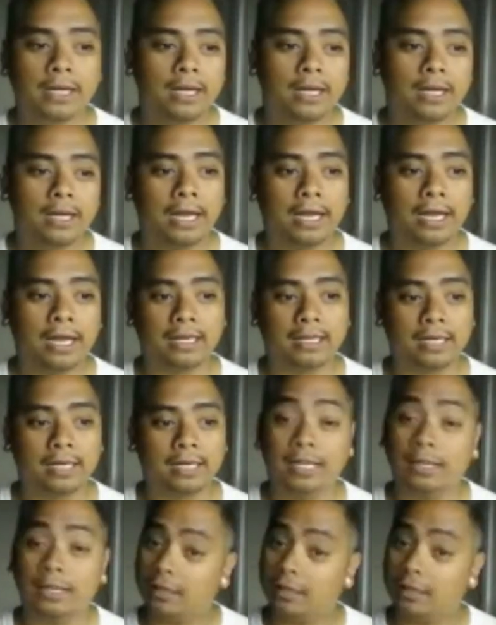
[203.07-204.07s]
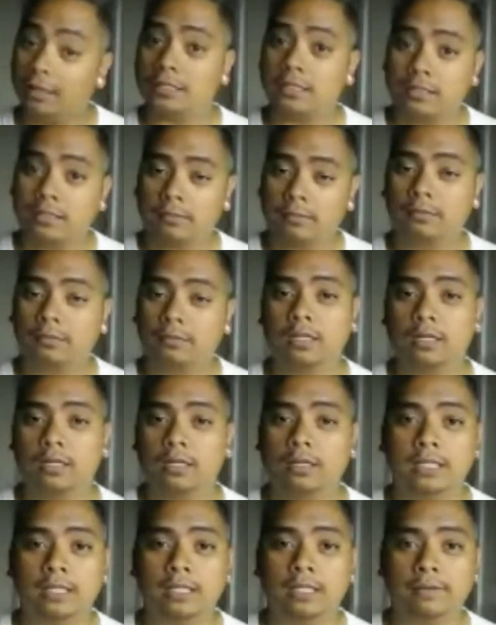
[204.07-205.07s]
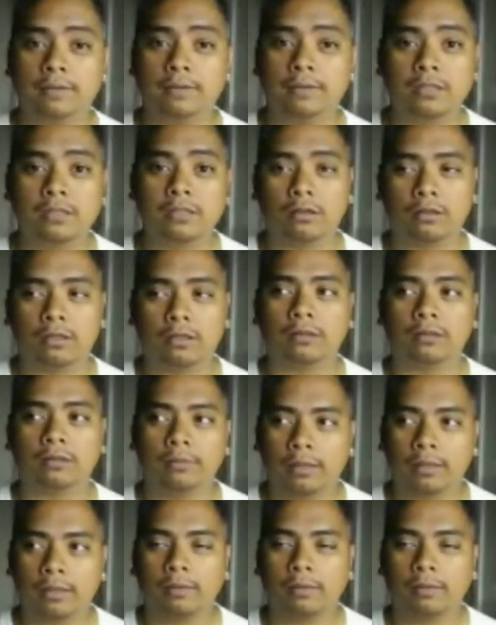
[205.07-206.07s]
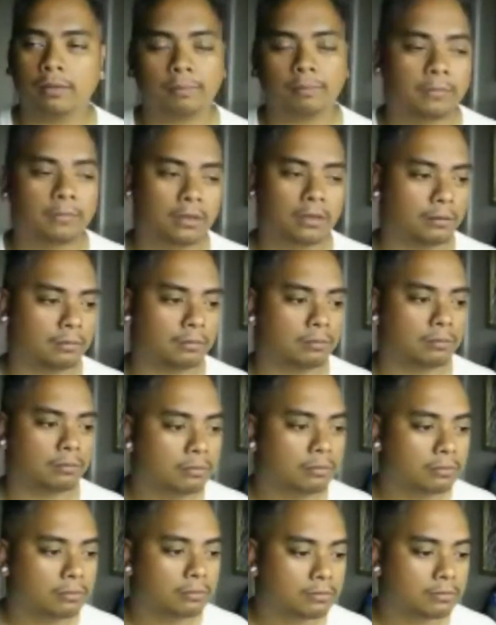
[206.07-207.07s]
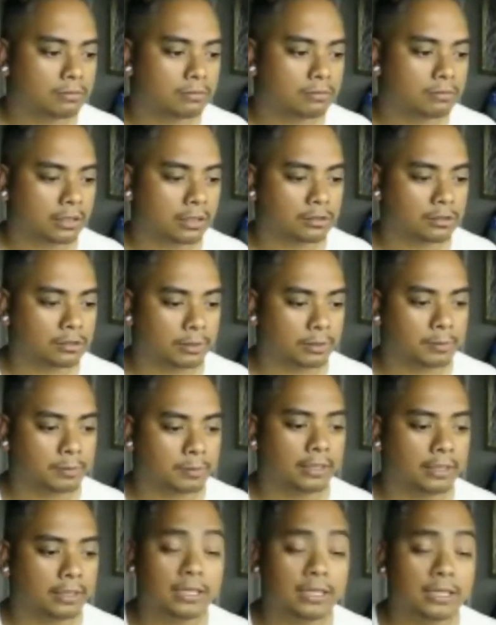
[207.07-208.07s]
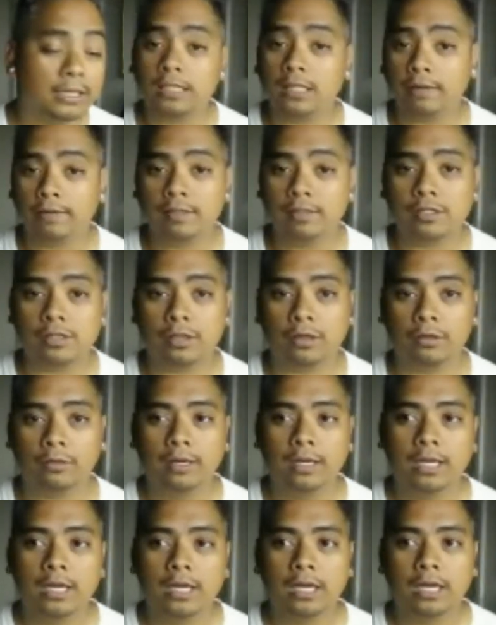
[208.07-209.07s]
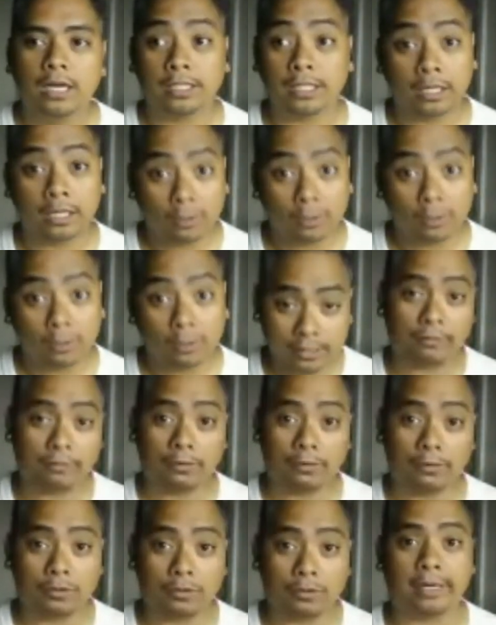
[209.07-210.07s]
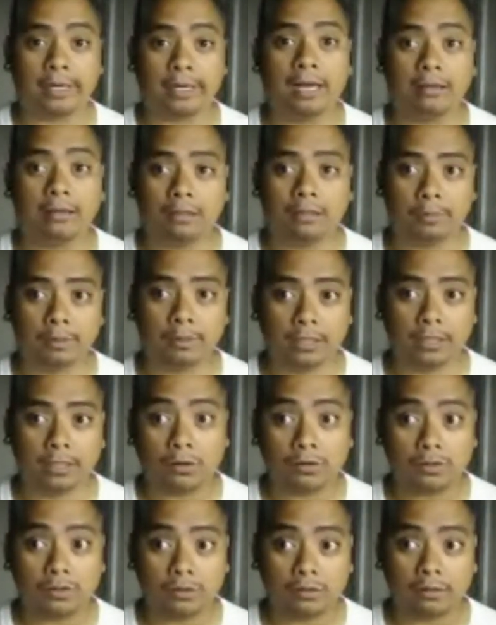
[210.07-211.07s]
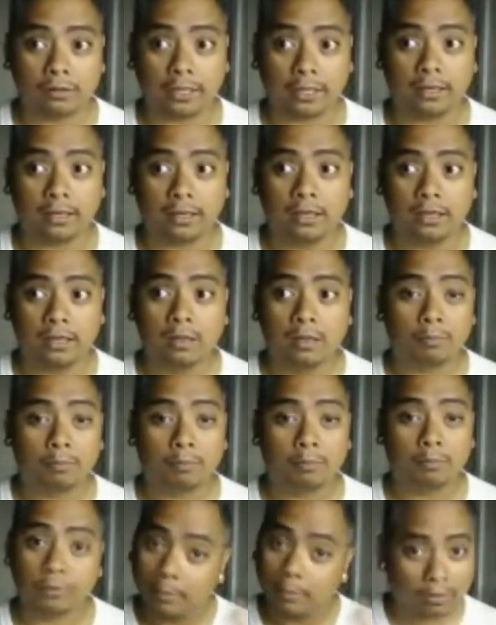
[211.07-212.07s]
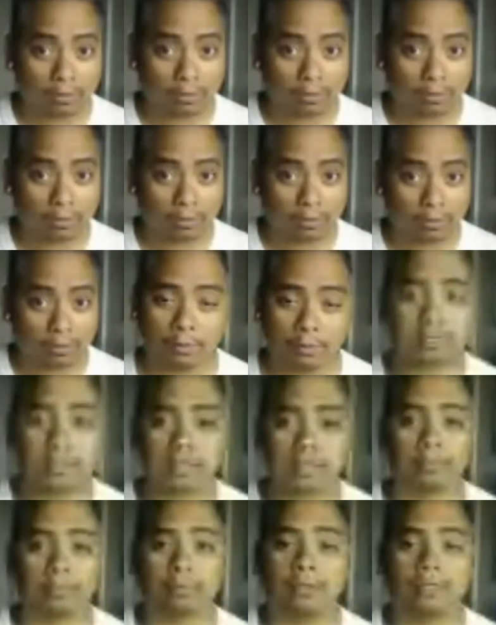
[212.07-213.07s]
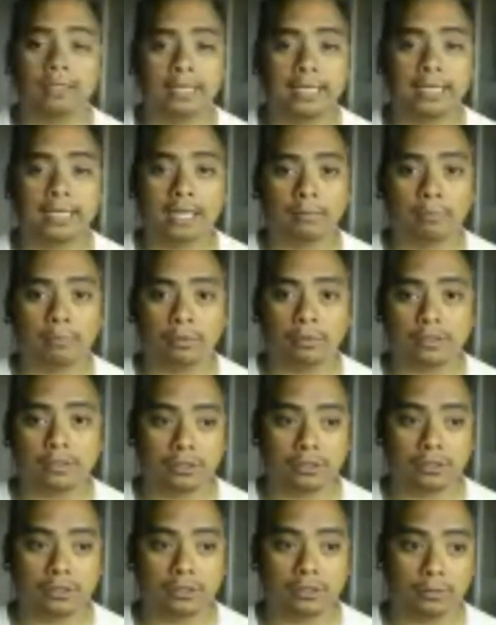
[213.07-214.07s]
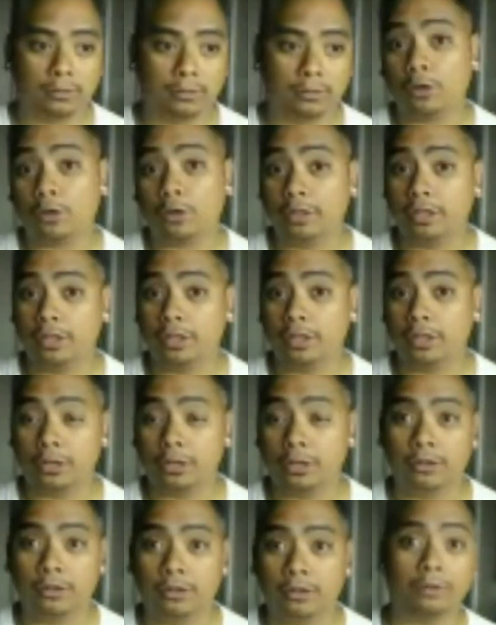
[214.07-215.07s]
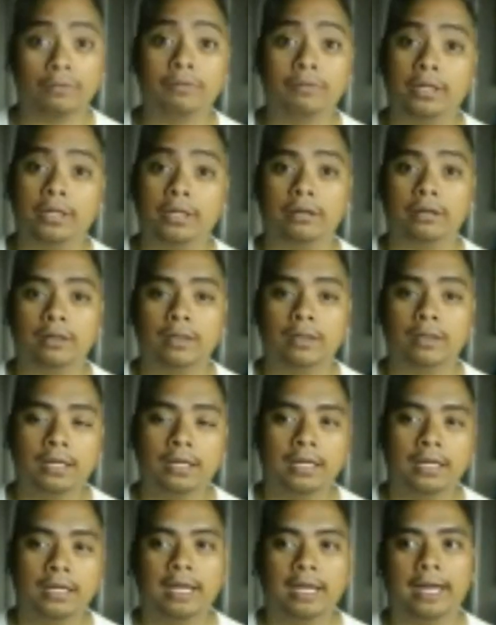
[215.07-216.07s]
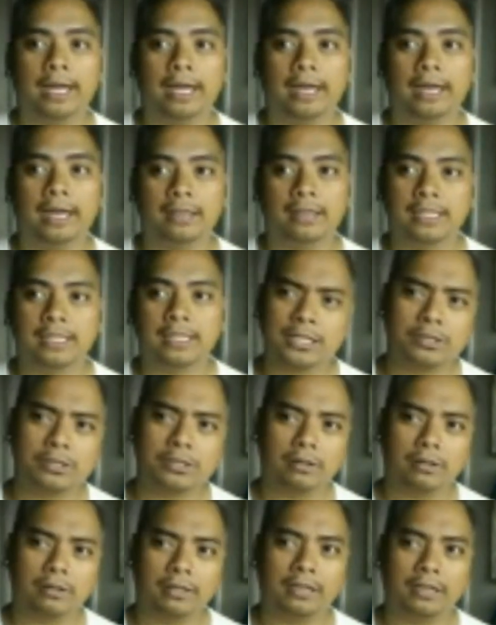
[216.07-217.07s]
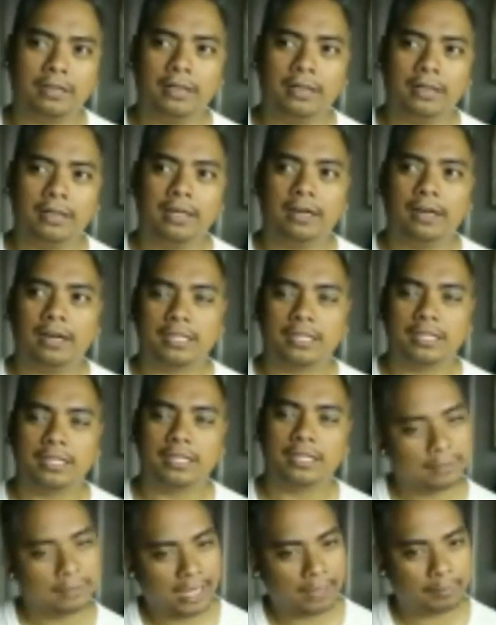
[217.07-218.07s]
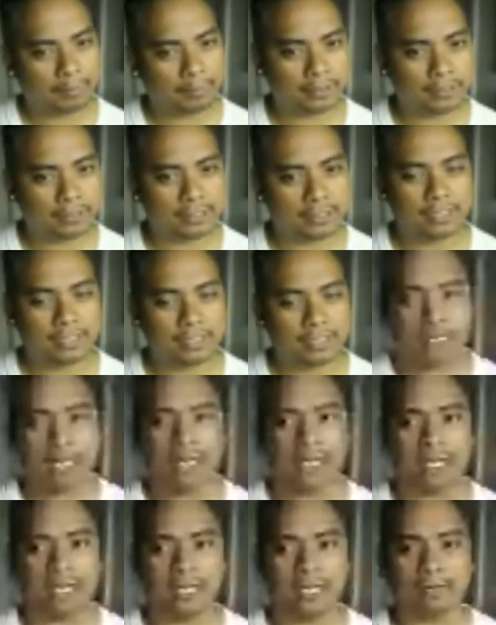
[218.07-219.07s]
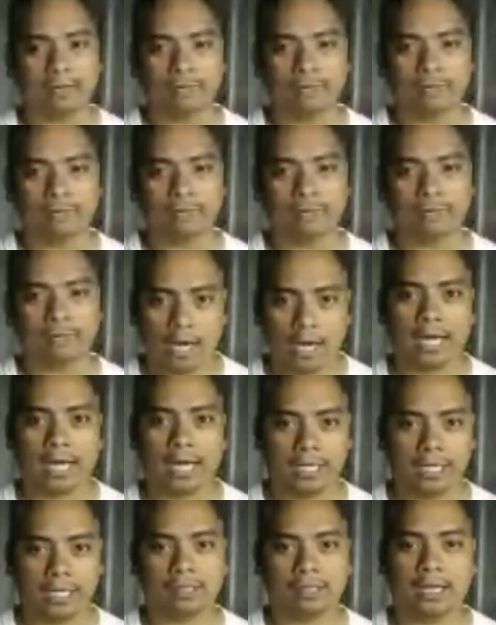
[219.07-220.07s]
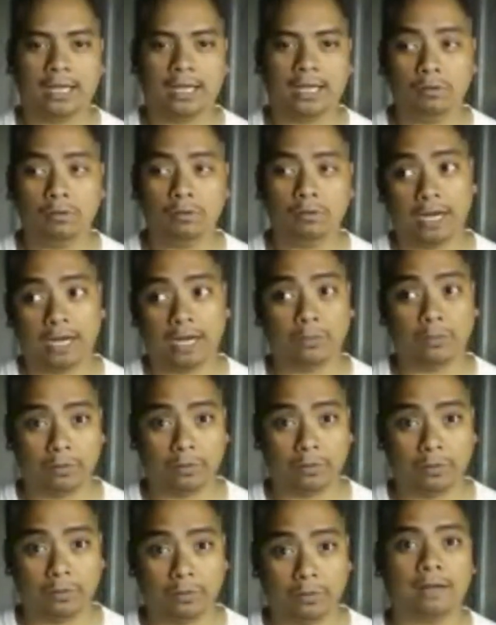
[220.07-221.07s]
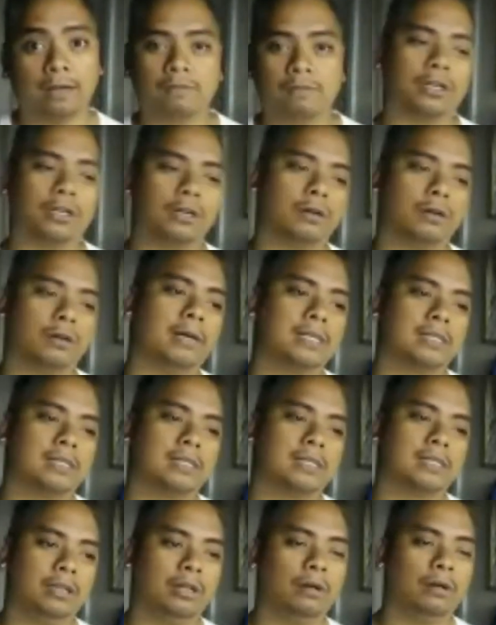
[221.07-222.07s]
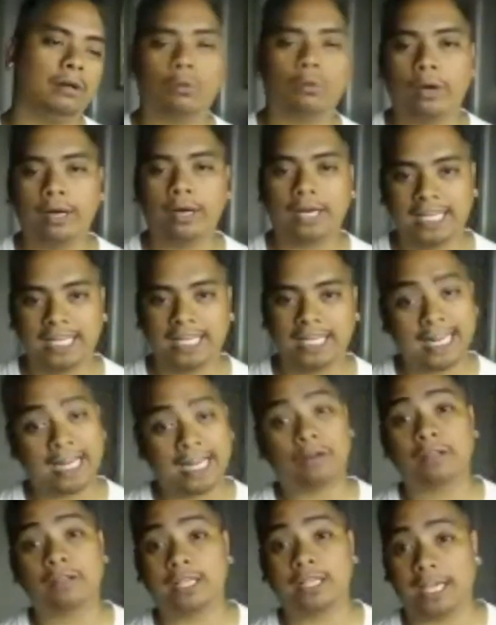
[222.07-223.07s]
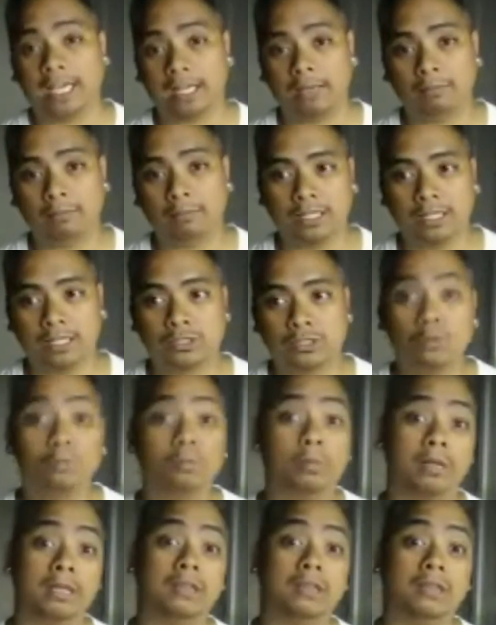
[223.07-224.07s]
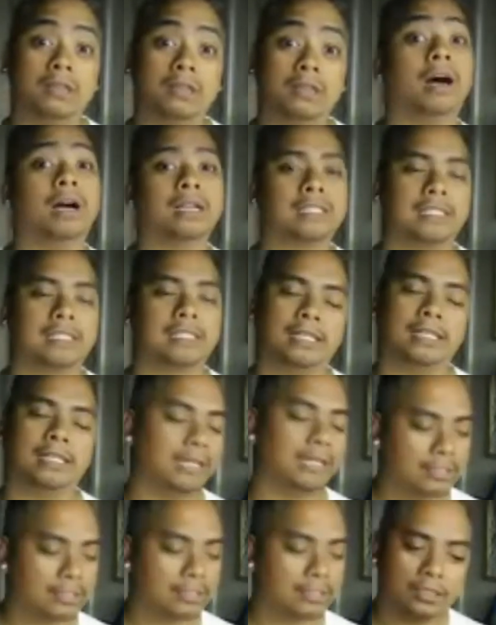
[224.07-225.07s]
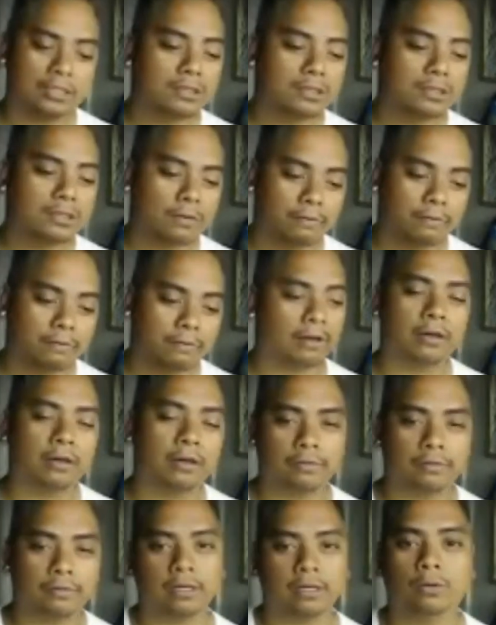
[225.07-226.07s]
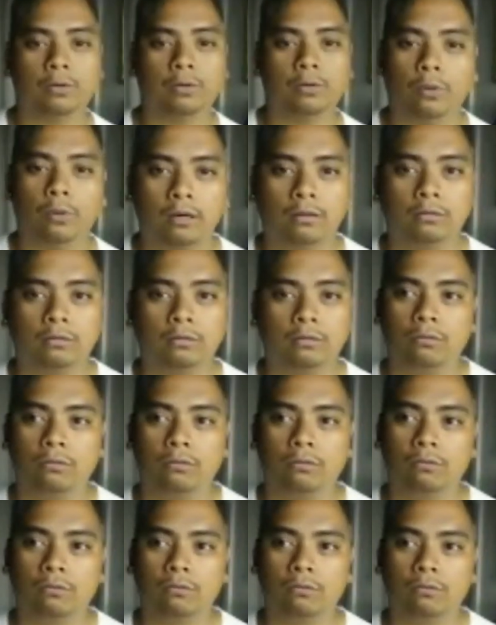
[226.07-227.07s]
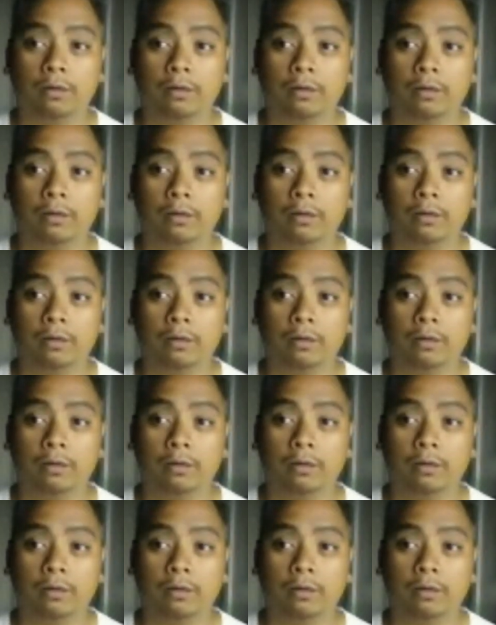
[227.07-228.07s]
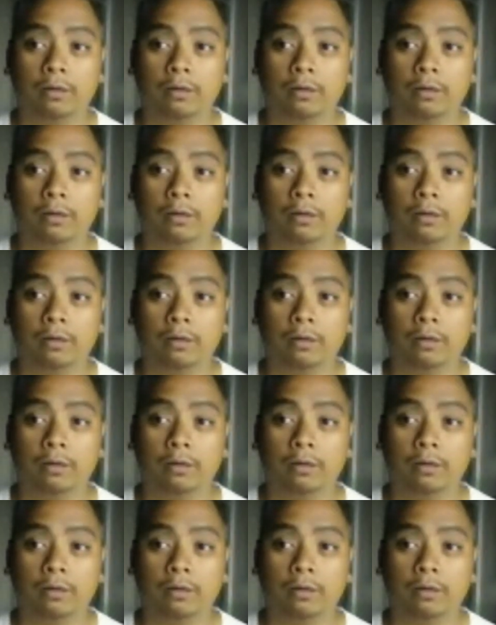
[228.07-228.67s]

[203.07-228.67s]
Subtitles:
And in this TV show, I'm talking too much, but in this TV show, not only is it virtual reality, but it also, like, they pretty much completely get immersed into it. It's called the Nerve Gear, and essentially something happens, and if you die in the game, you die in real life. So basically, the only way to get out of the game is to beat the boss, and it's just a very, very well, in my opinion, very well written